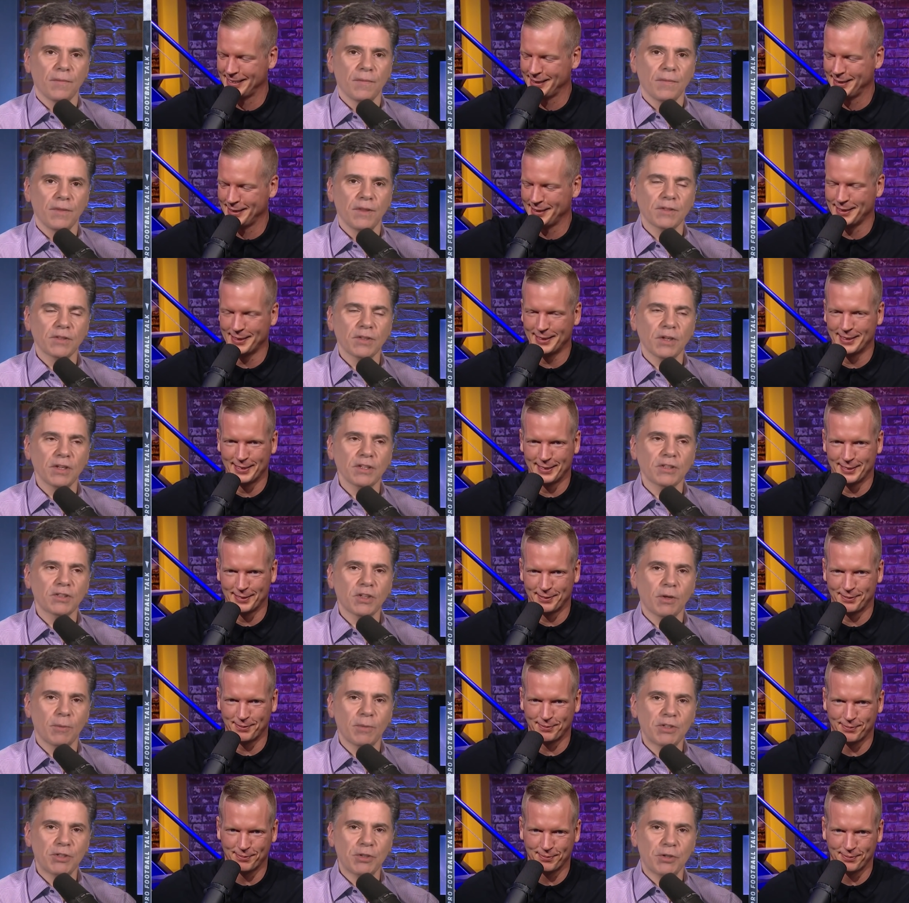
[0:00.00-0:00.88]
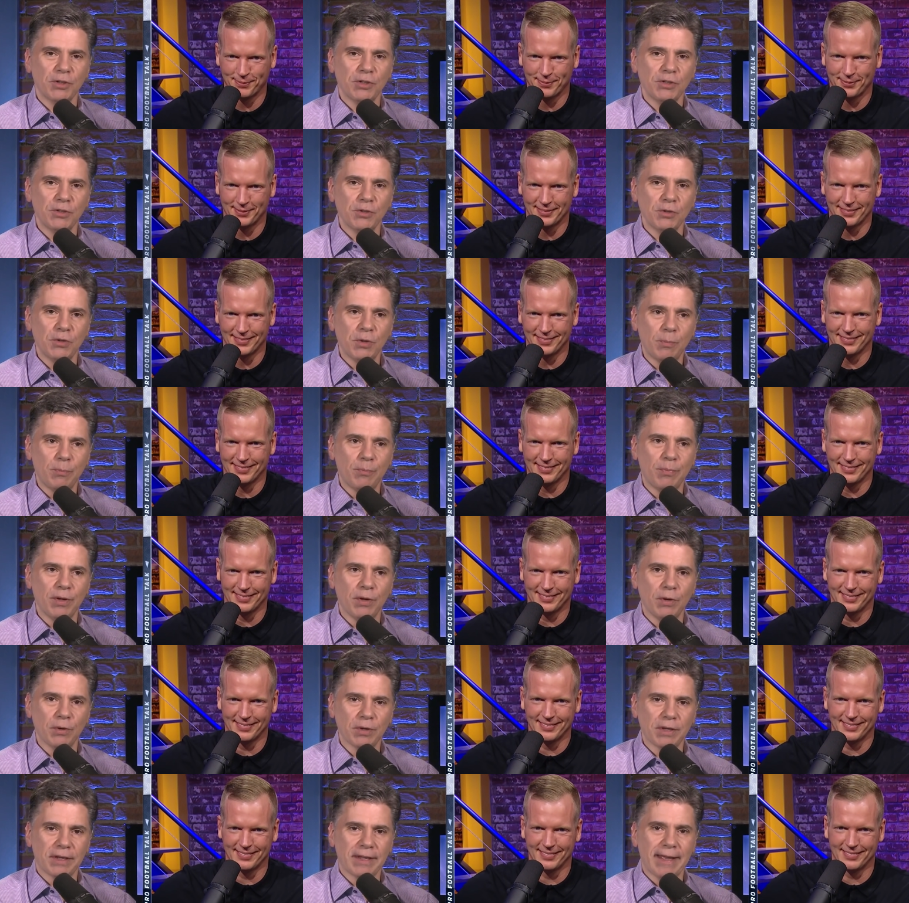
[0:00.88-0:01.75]
Speaker 1: there's only so much you can do to
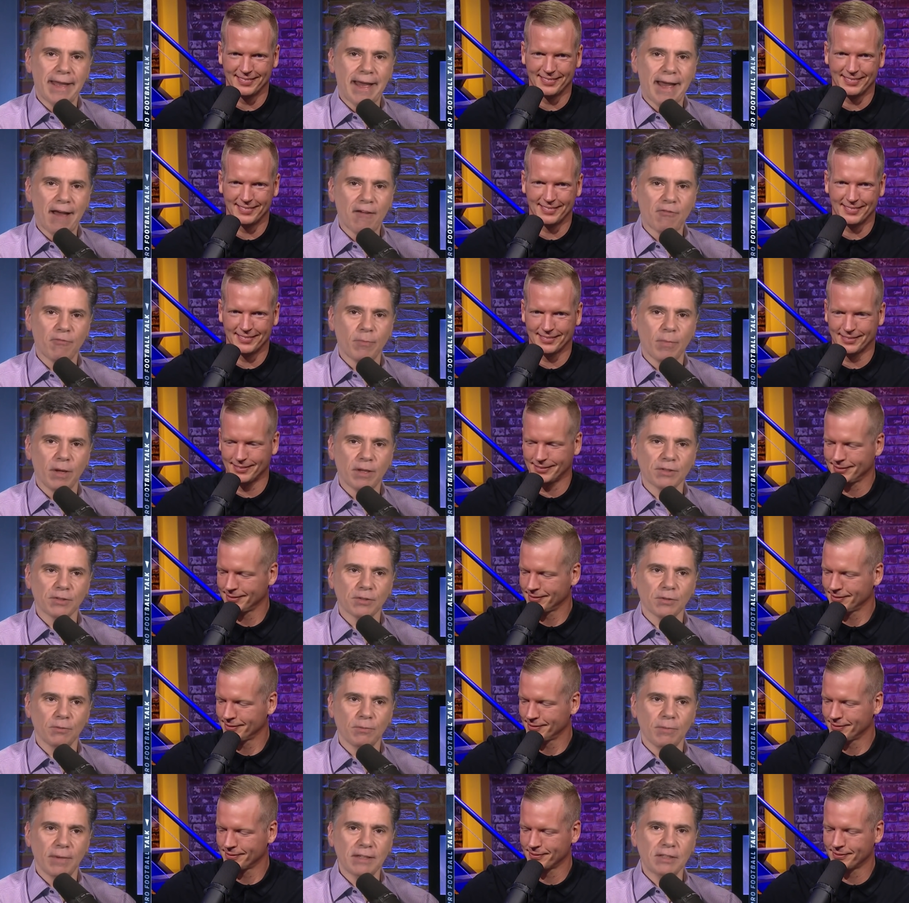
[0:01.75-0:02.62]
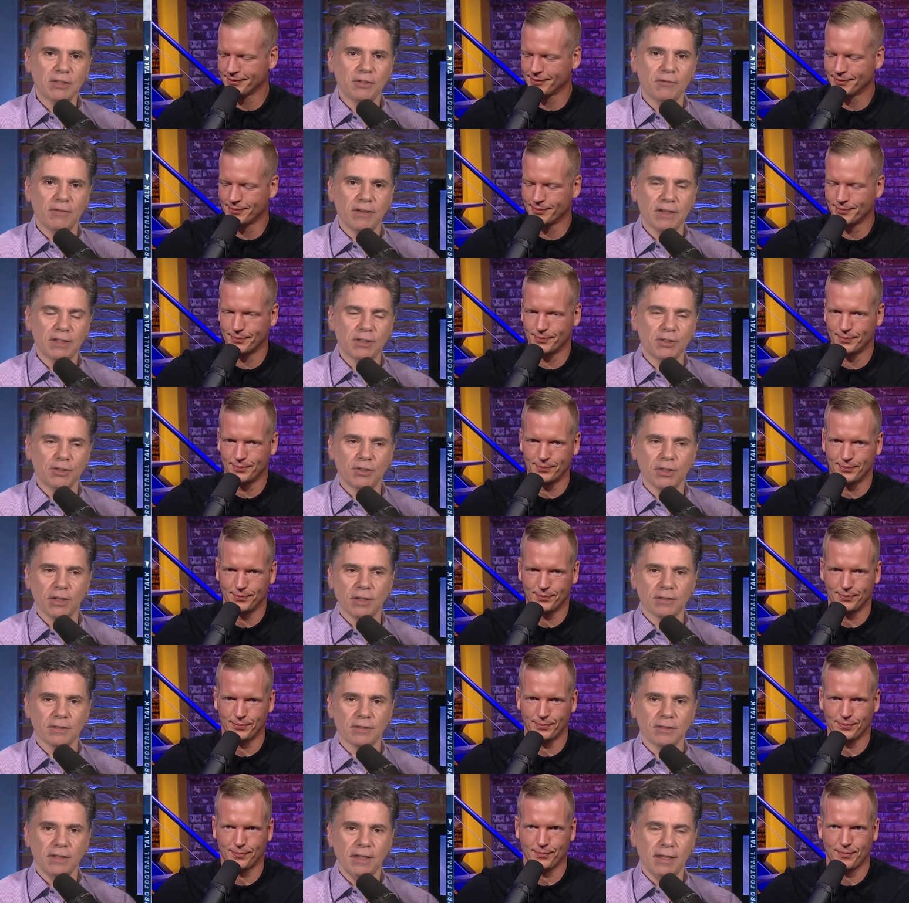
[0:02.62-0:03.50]
build a calf muscle. Much of it is
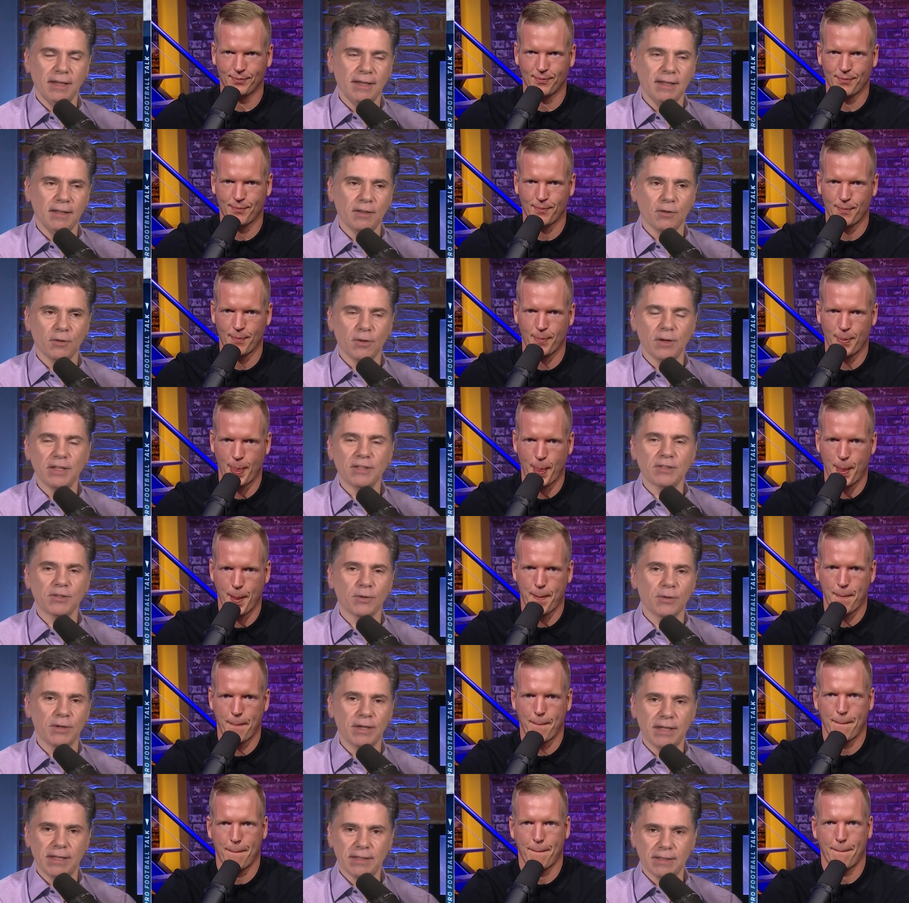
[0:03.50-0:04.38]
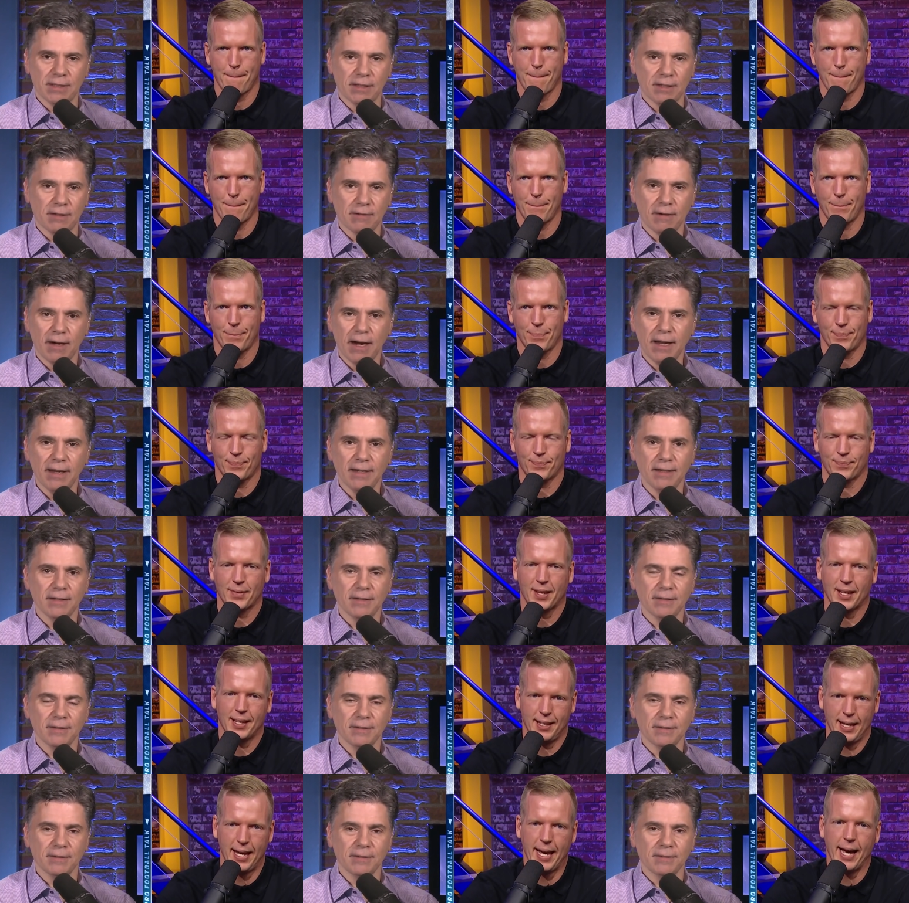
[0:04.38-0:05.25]
just it either is or it isn't, right?
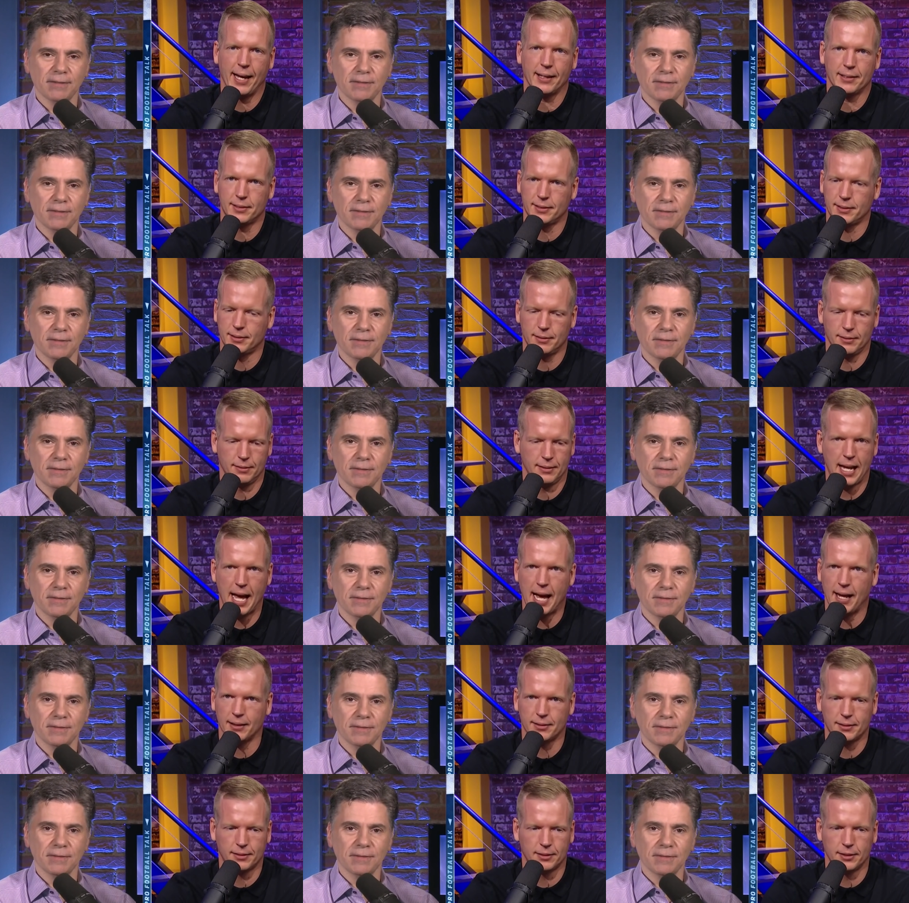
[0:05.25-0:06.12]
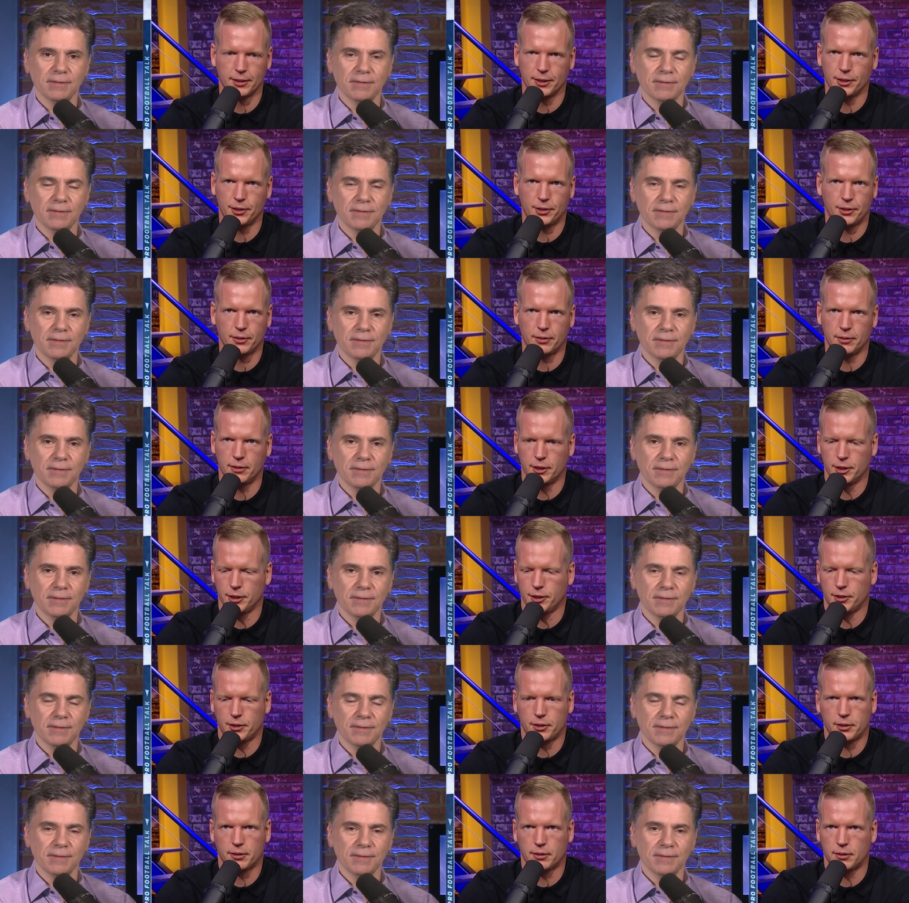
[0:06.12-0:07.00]
Yes,
Speaker 2: yes. There's there's
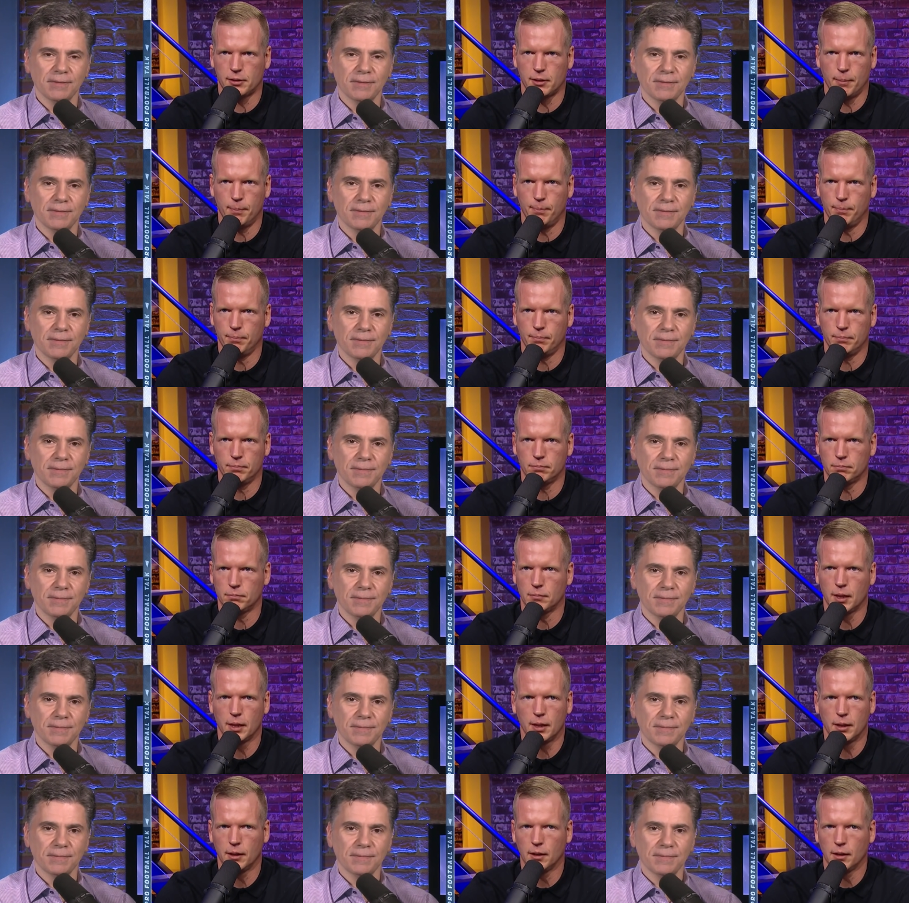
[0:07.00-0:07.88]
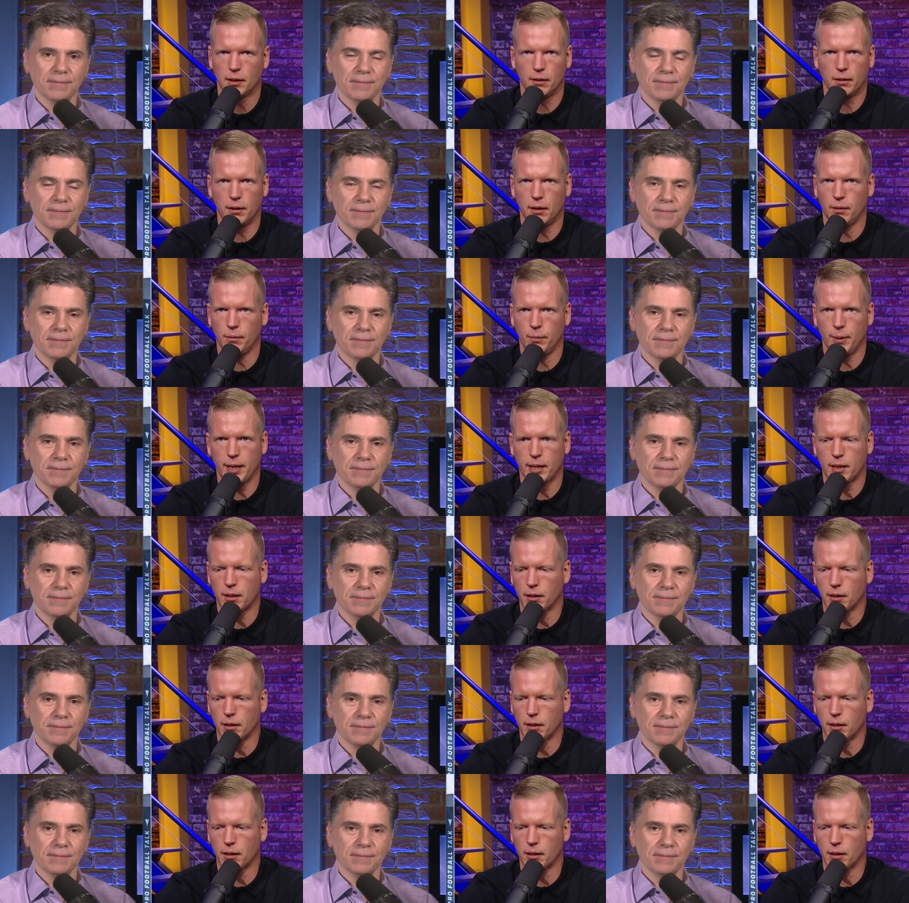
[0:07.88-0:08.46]
some we could